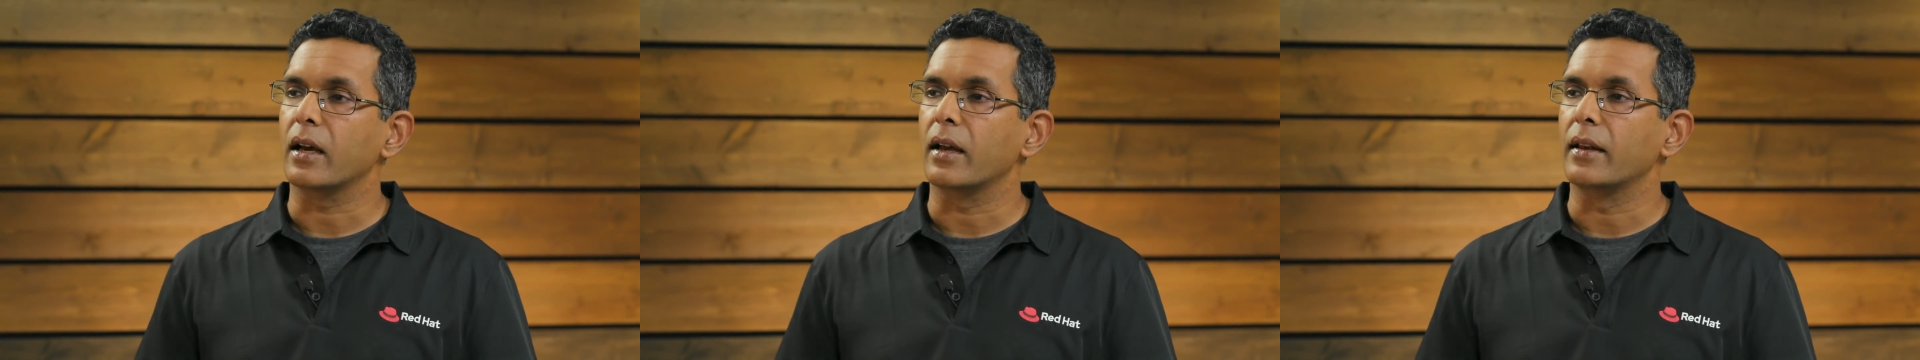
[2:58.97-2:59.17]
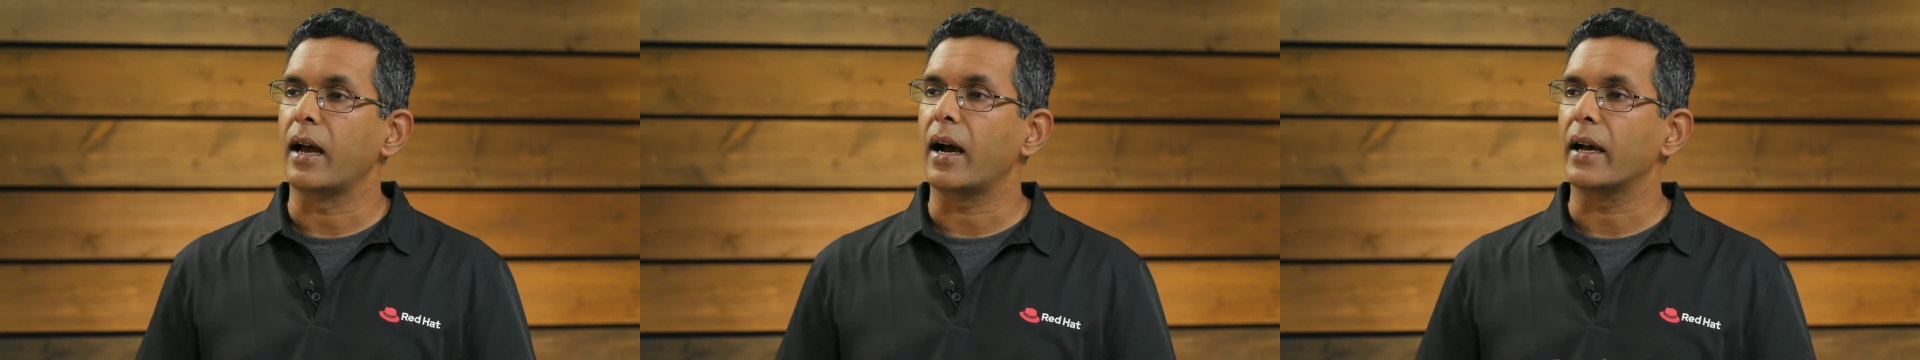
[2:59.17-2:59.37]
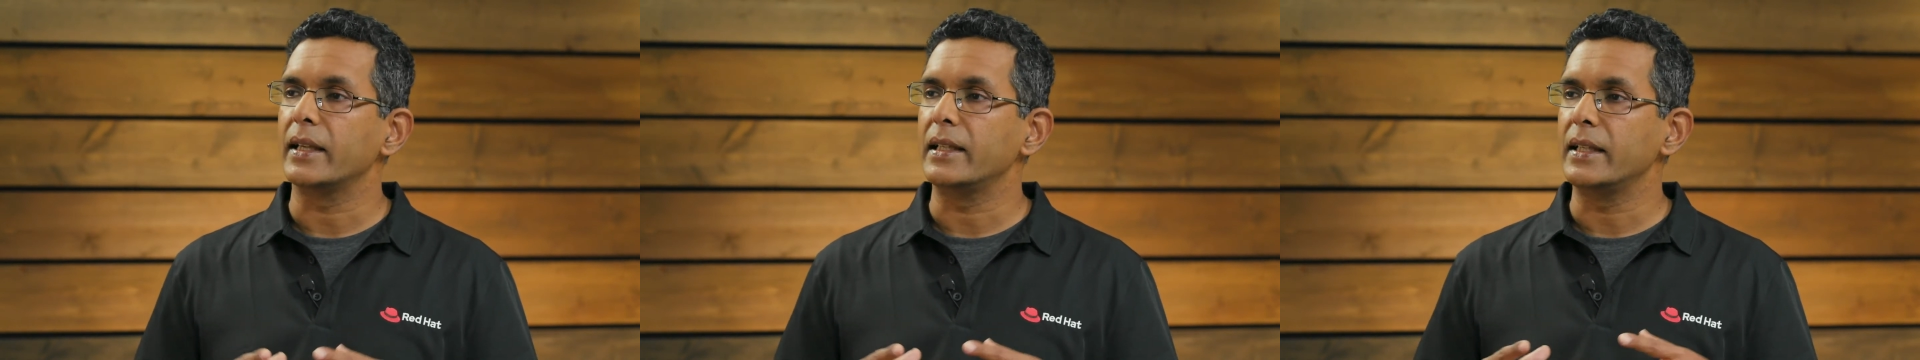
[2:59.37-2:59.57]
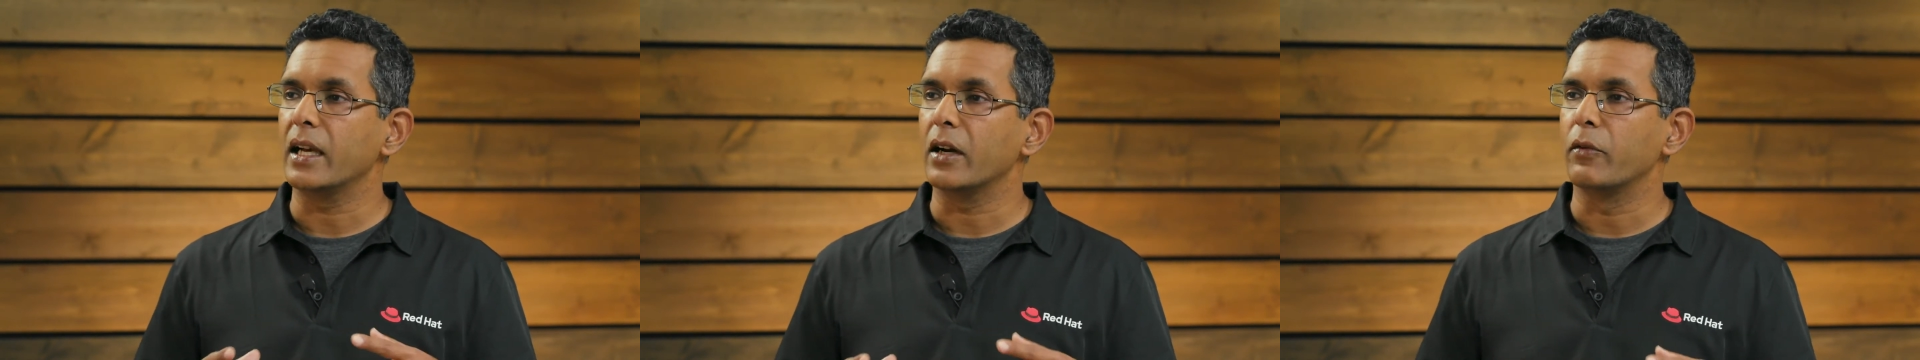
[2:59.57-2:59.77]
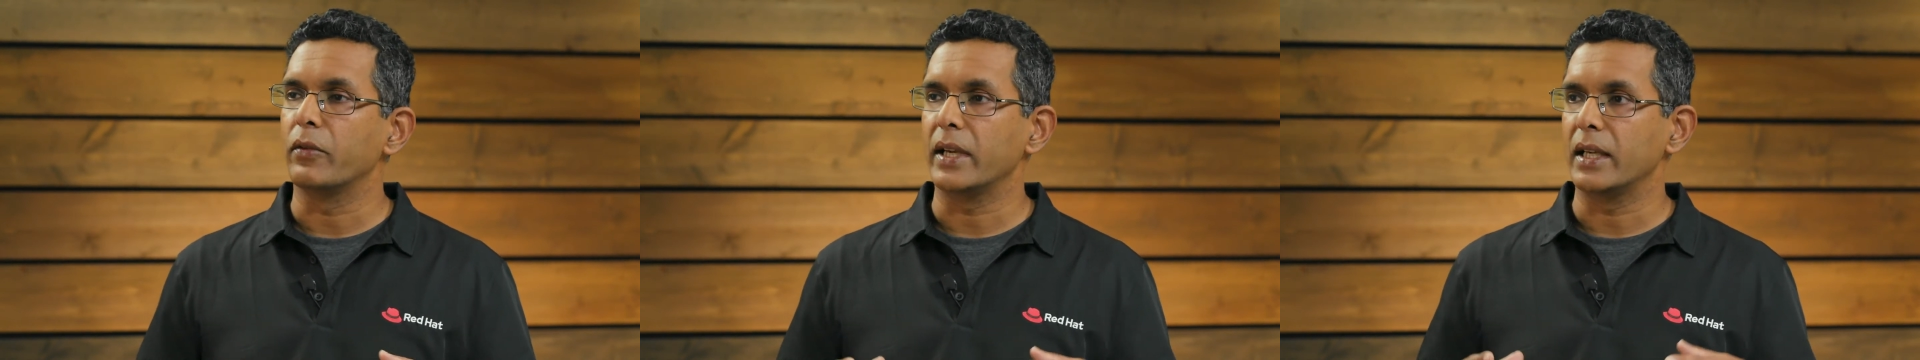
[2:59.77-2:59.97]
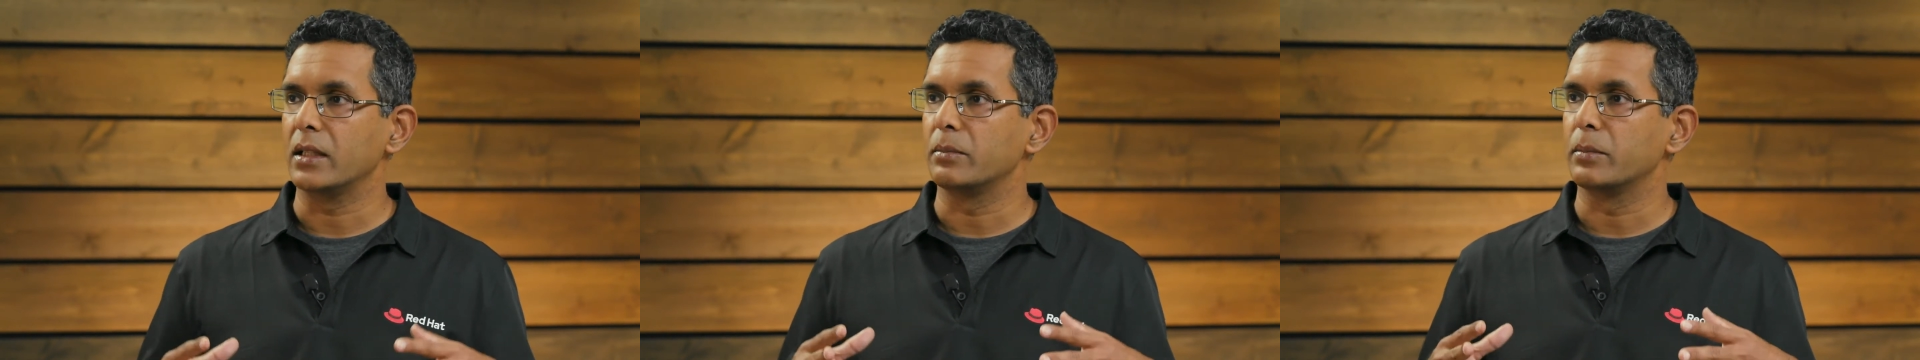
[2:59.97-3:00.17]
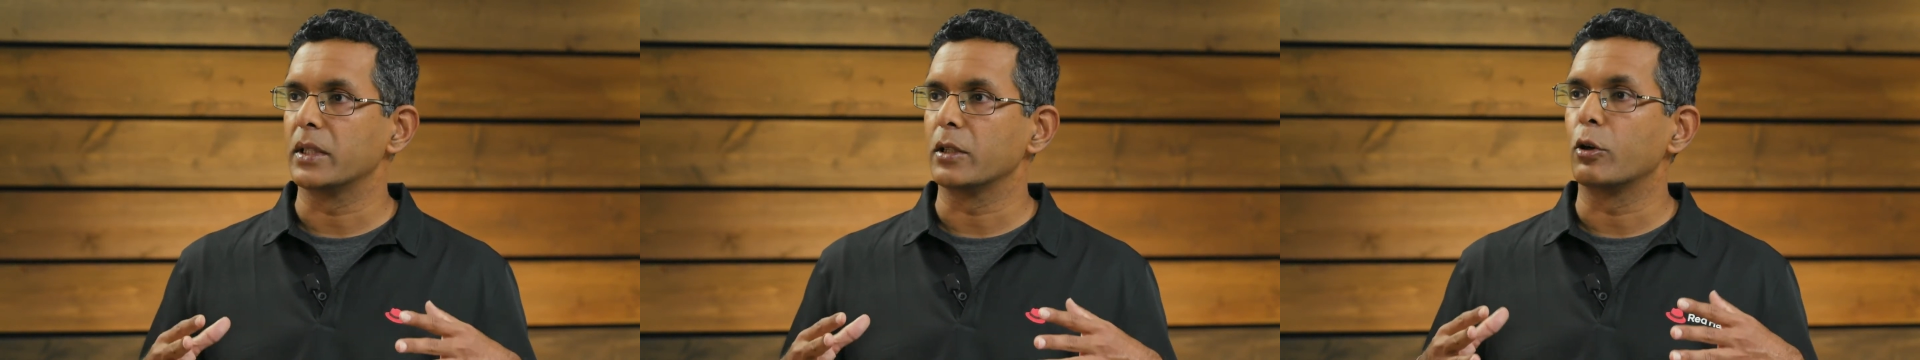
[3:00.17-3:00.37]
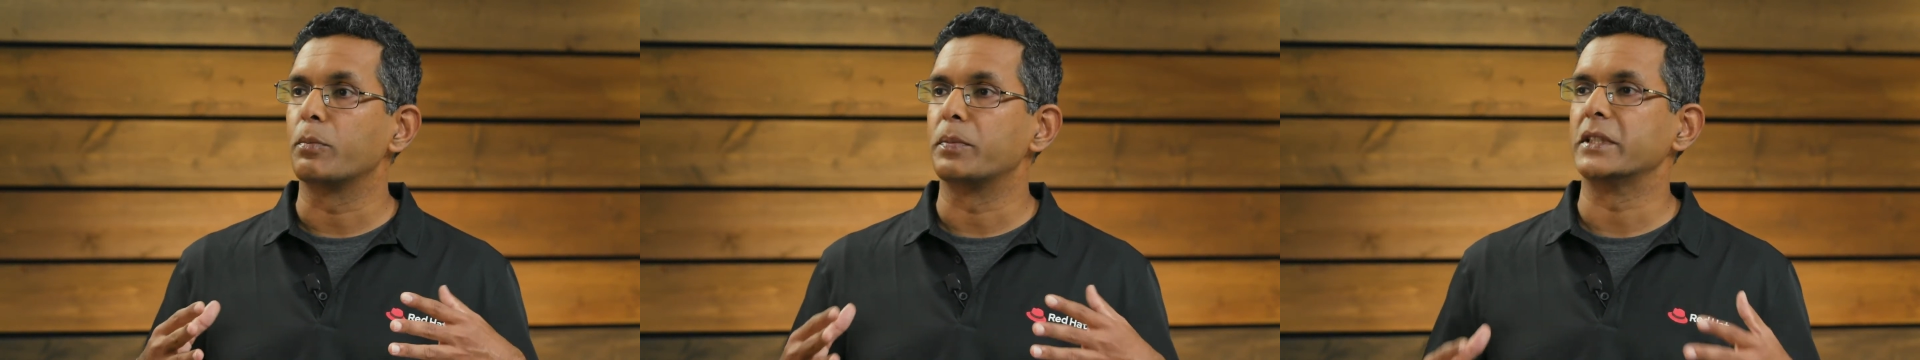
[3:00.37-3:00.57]
a highly available
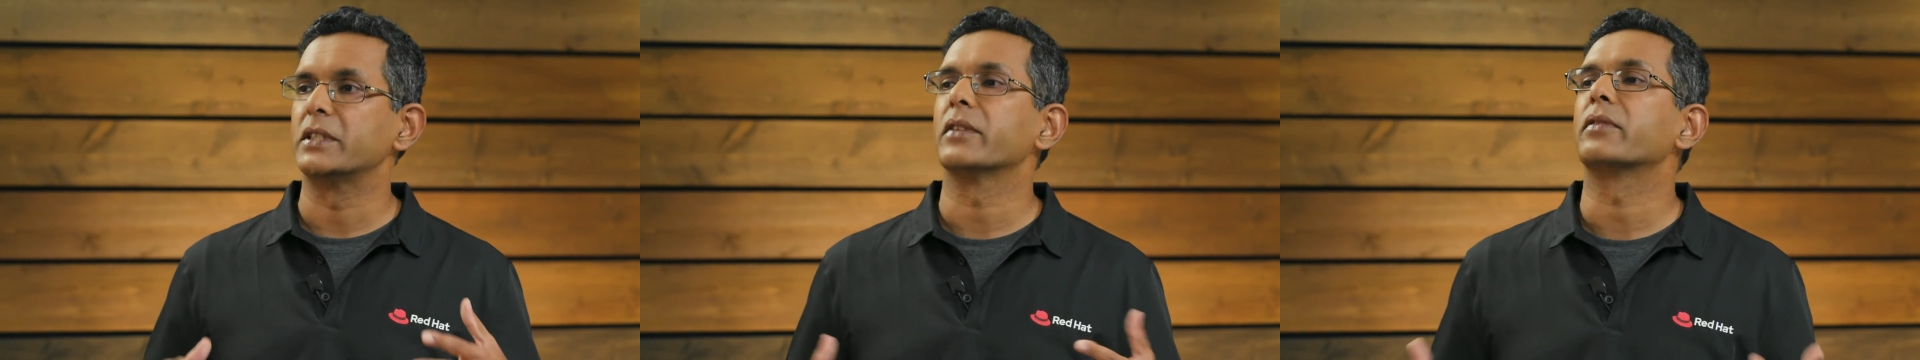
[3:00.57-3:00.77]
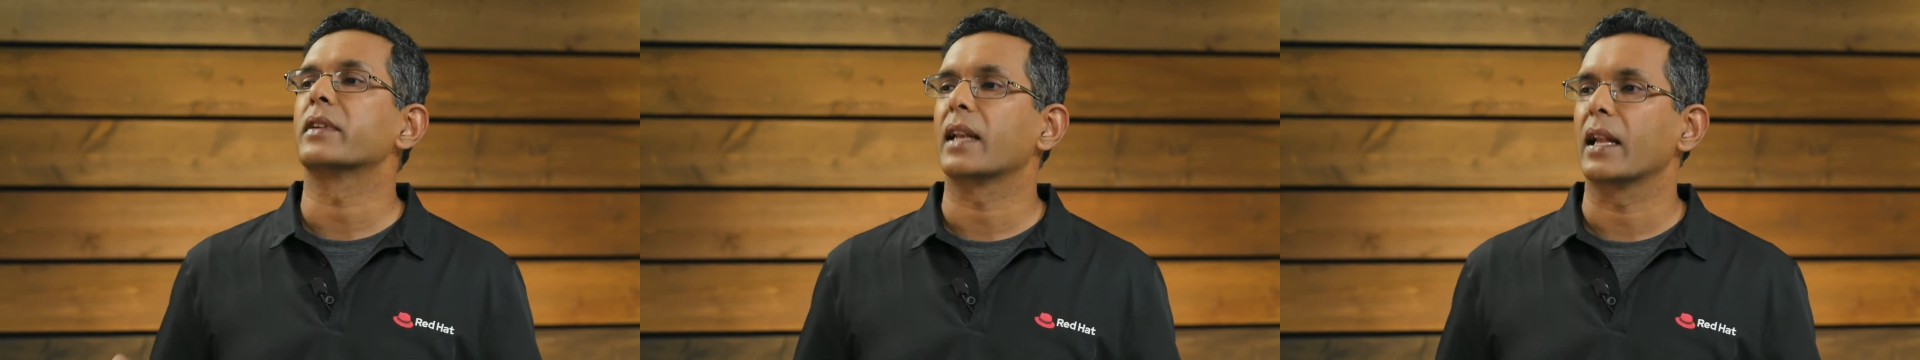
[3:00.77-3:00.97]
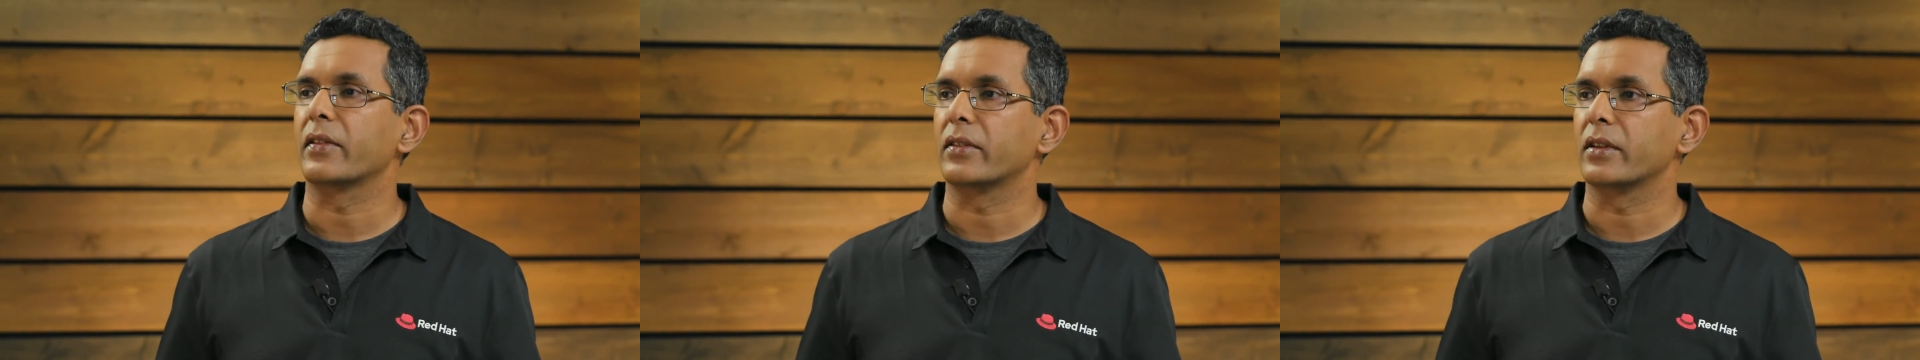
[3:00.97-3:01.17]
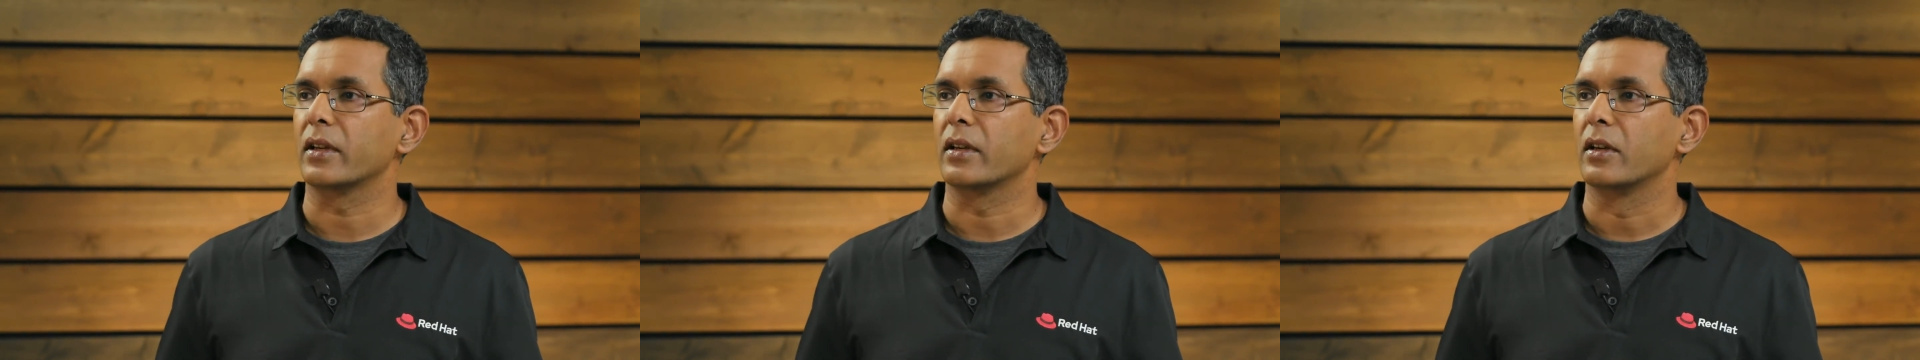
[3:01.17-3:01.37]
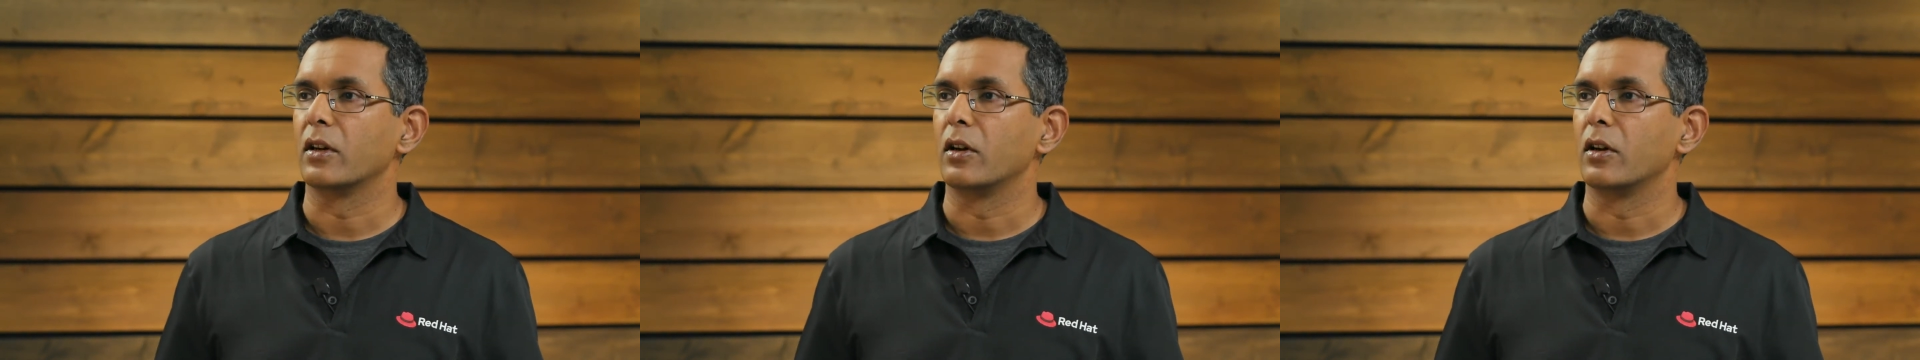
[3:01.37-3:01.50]
OpenShift cluster.